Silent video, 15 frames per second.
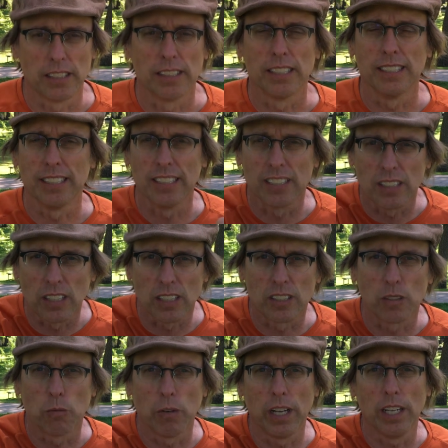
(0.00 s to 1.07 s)
It's
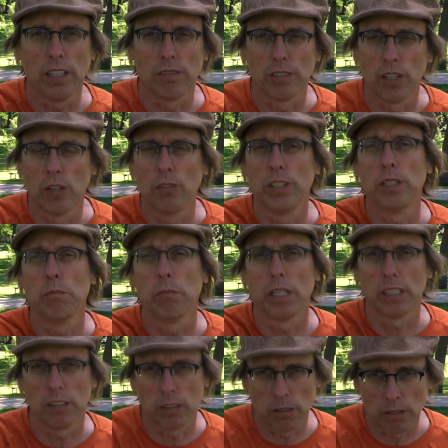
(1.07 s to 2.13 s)
a way of knowing
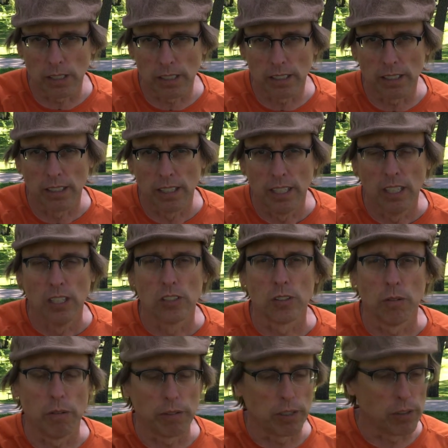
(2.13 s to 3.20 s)
by doing. So
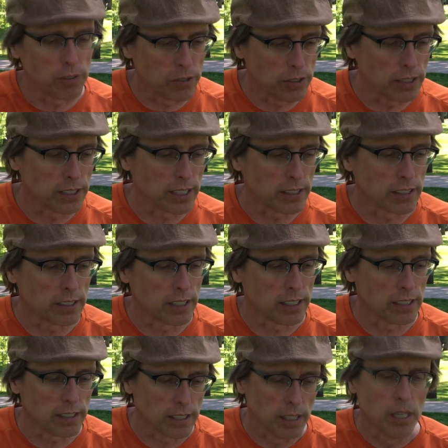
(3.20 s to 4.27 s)
when we go through this
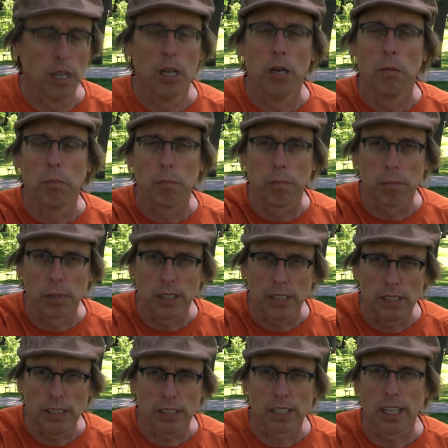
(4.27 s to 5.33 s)
exercise,
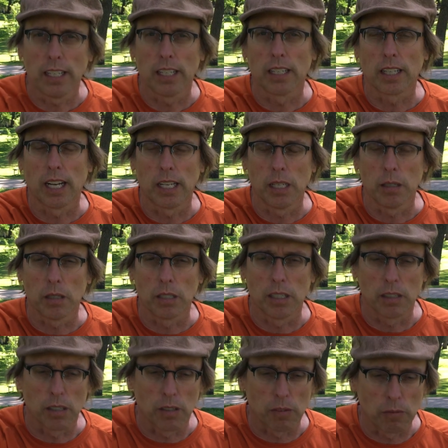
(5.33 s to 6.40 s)
please kind of
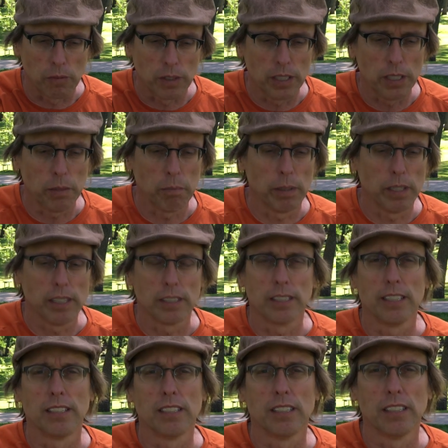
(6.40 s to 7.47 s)
really pay
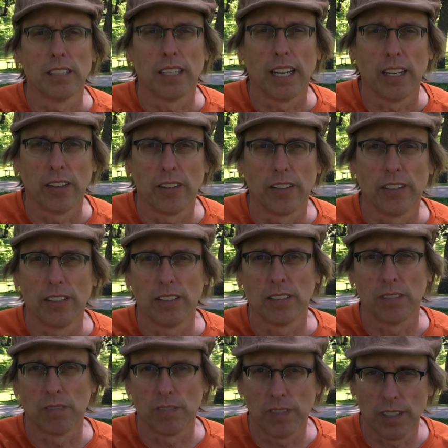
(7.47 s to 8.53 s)
attention to how things
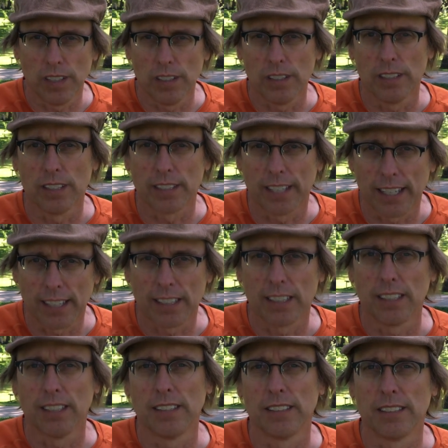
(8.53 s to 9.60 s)
feel in a
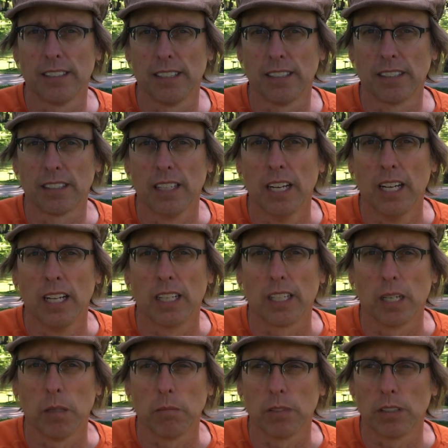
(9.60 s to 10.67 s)
tactile sense.
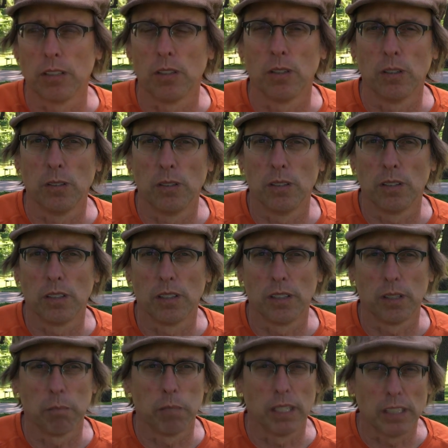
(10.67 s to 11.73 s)
Come to know
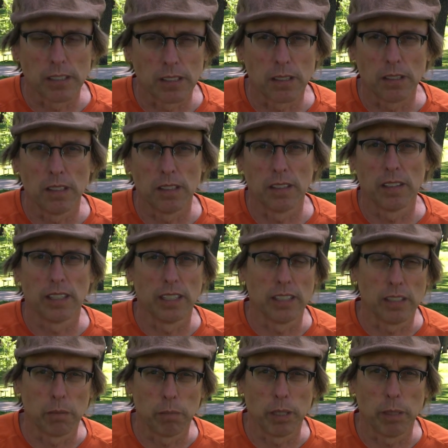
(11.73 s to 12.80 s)
your pencil and
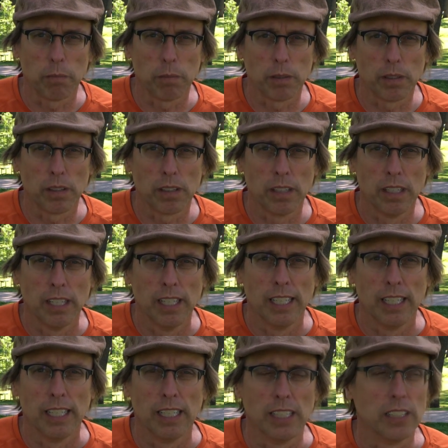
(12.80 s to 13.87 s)
your paper
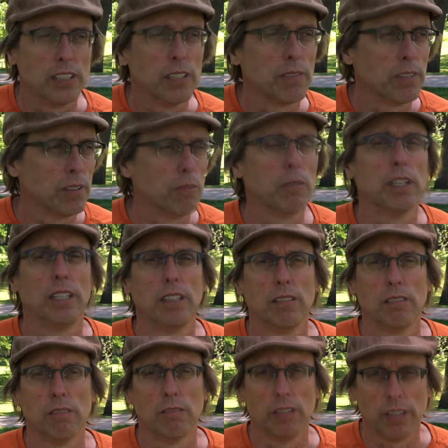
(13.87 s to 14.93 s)
in a different way
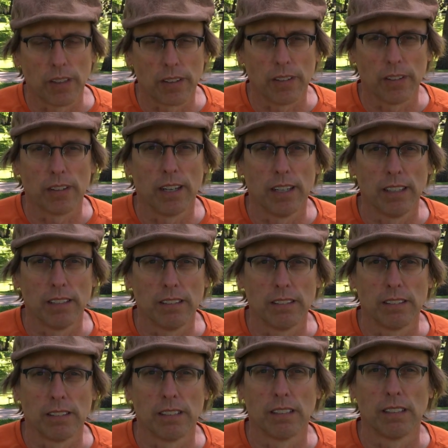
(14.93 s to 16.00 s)
with your eyes
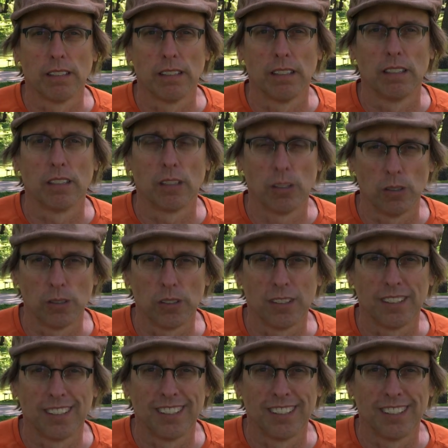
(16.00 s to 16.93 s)
closed.